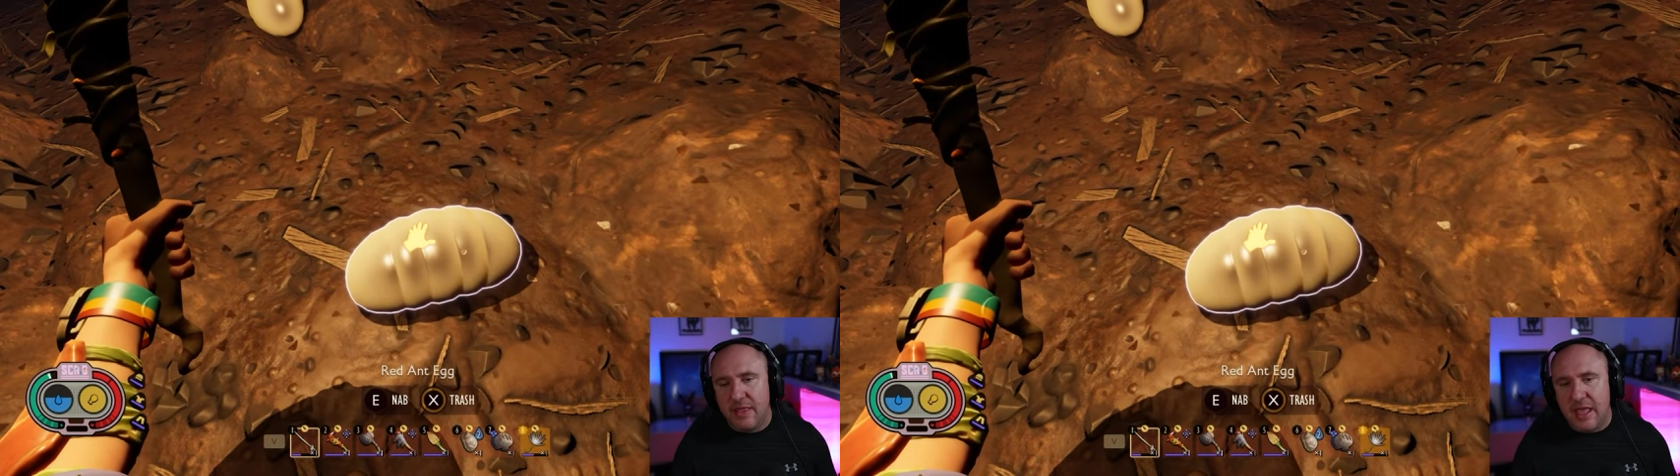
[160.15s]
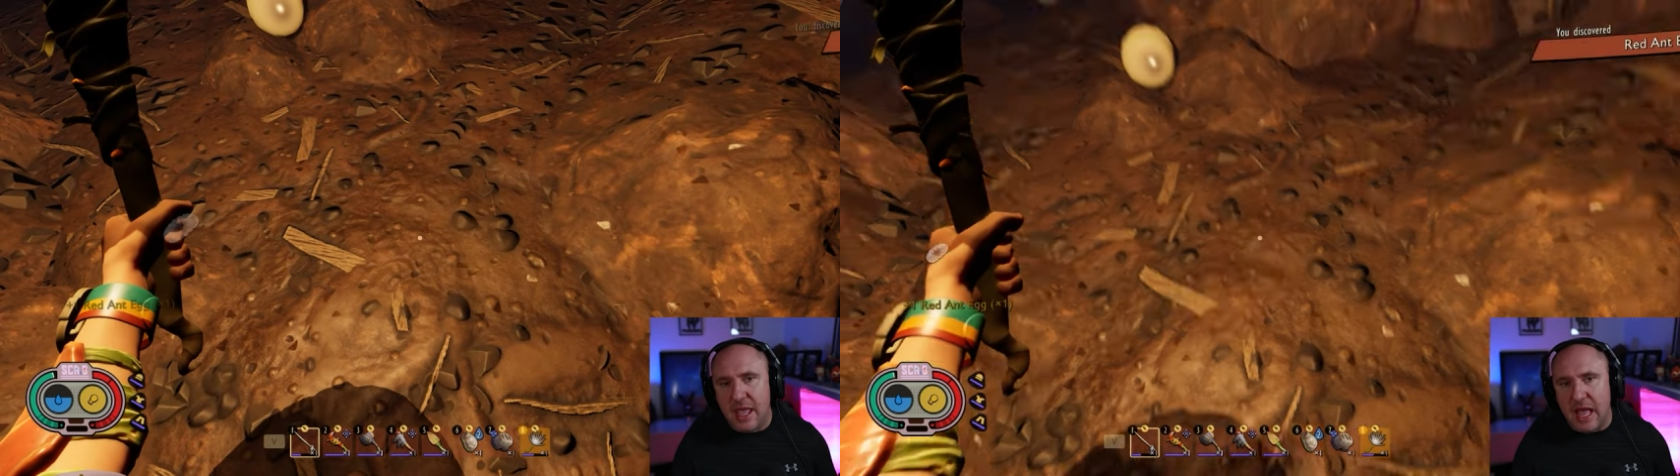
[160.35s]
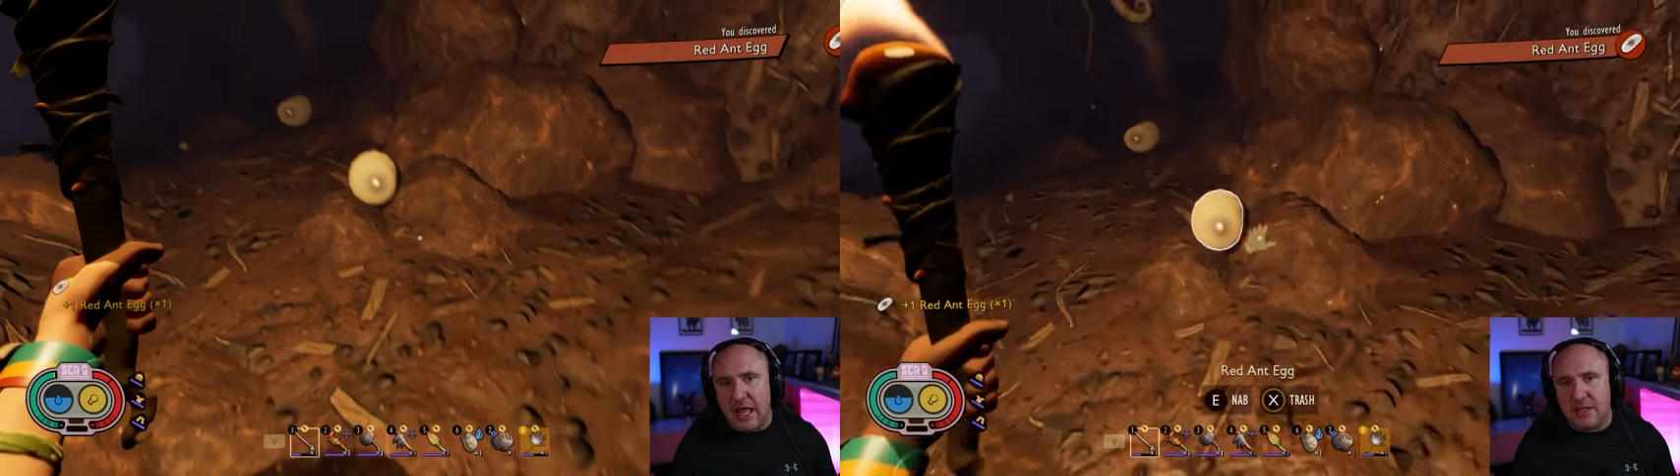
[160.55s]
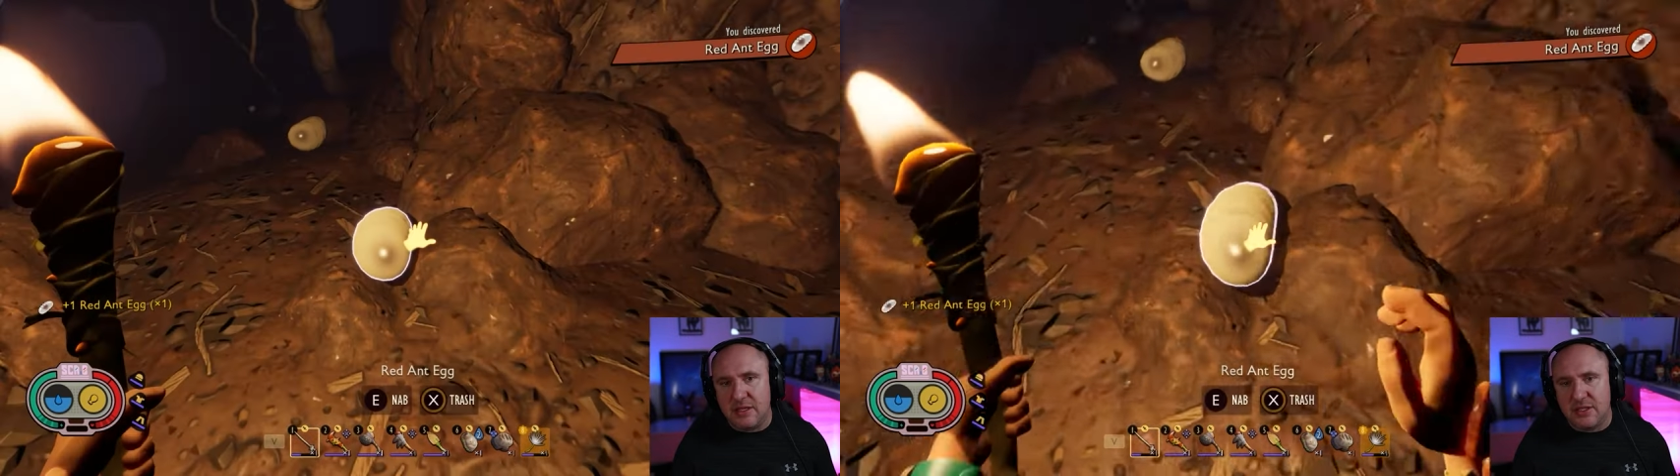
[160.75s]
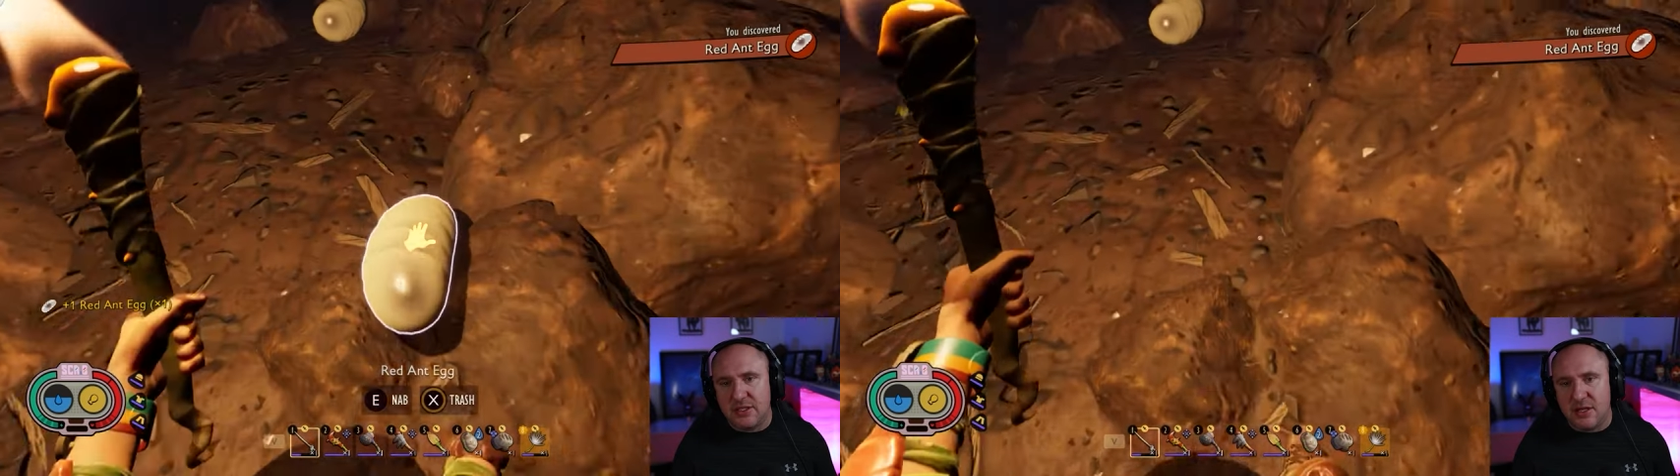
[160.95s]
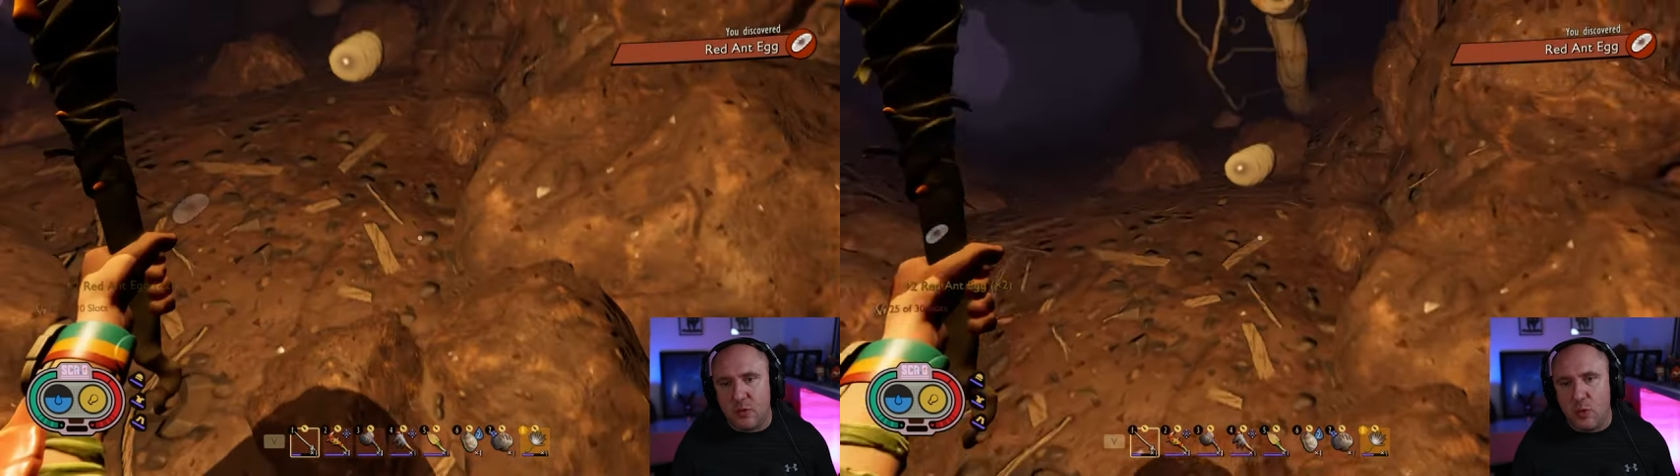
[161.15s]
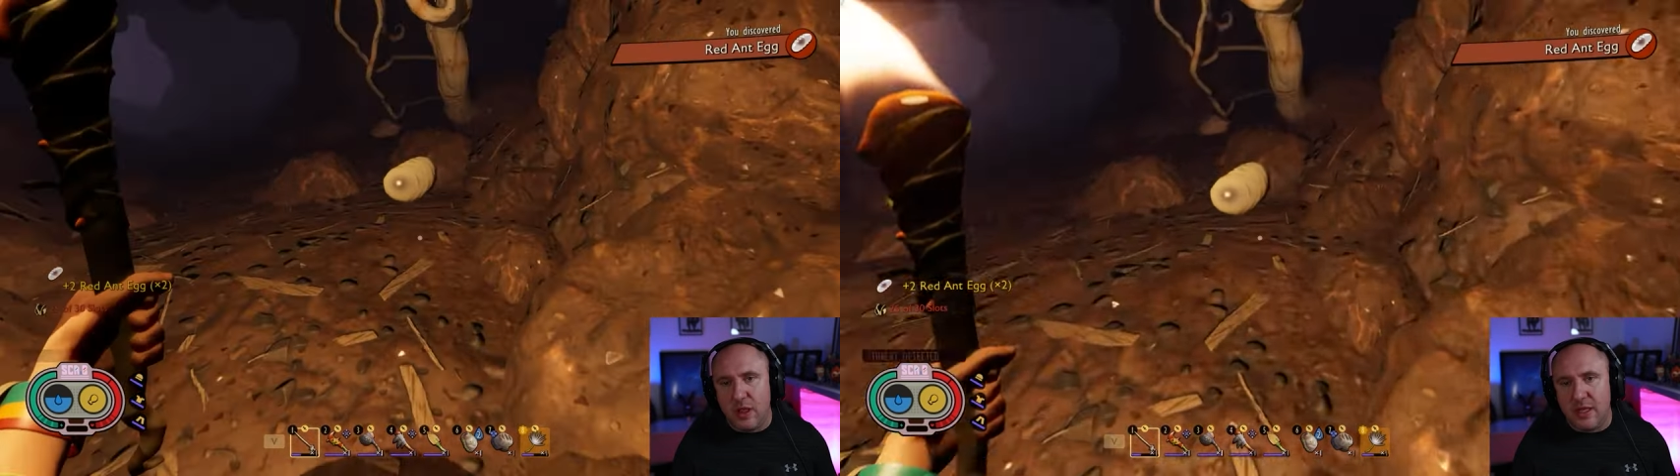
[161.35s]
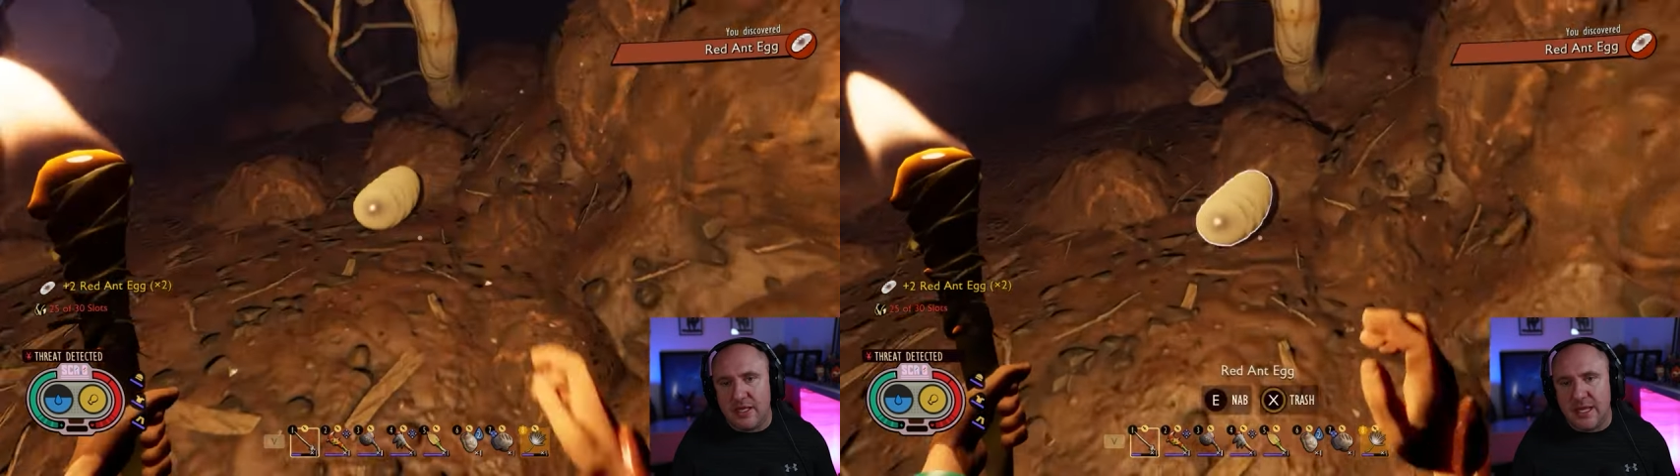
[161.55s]
the ants
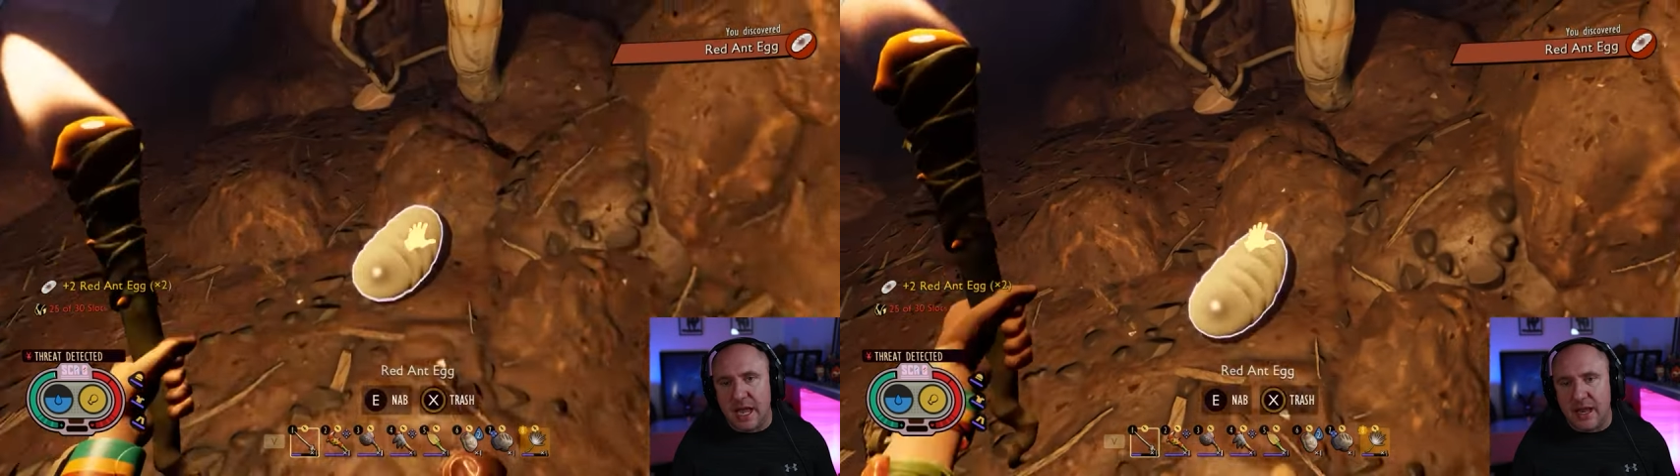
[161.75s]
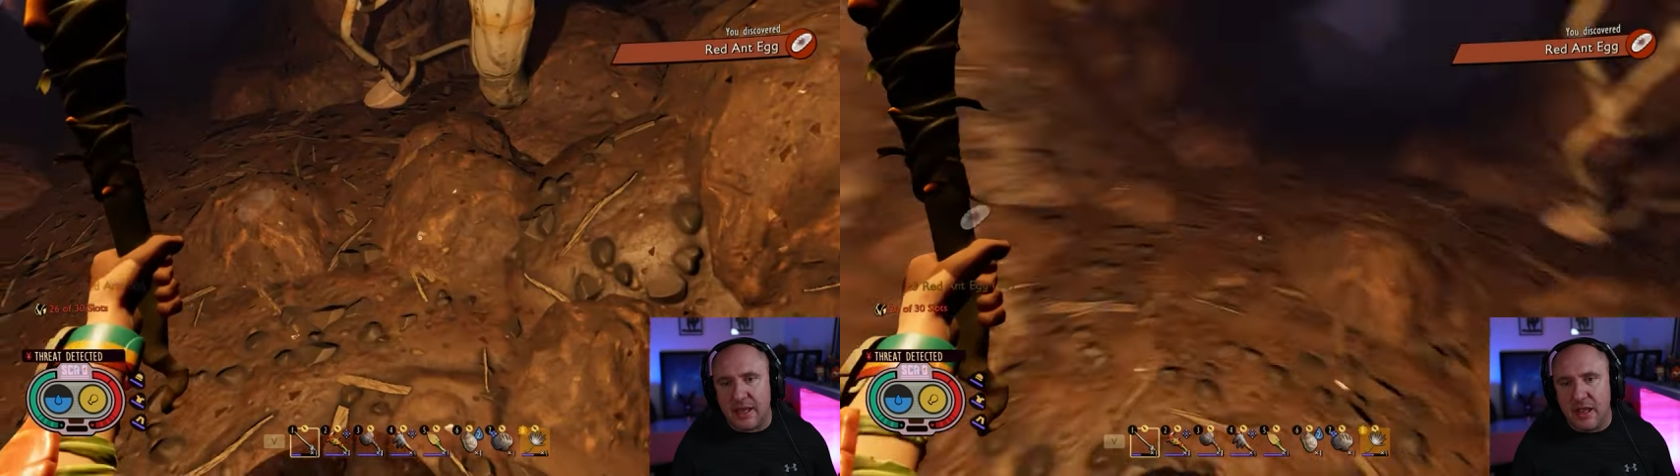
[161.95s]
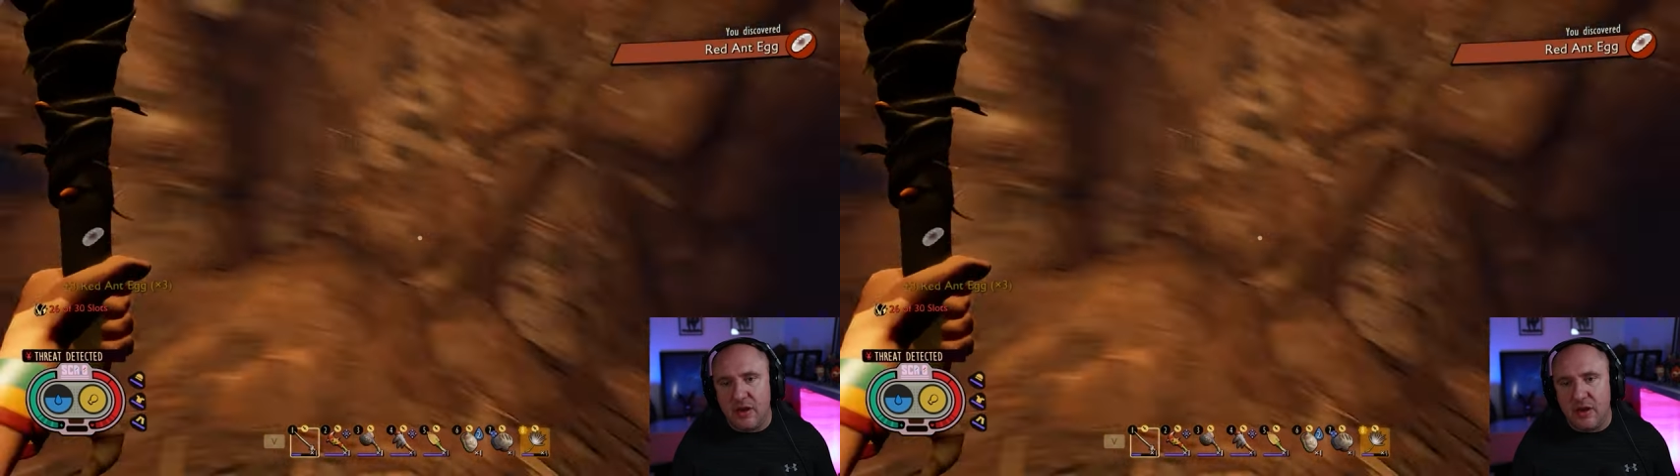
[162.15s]
will attack.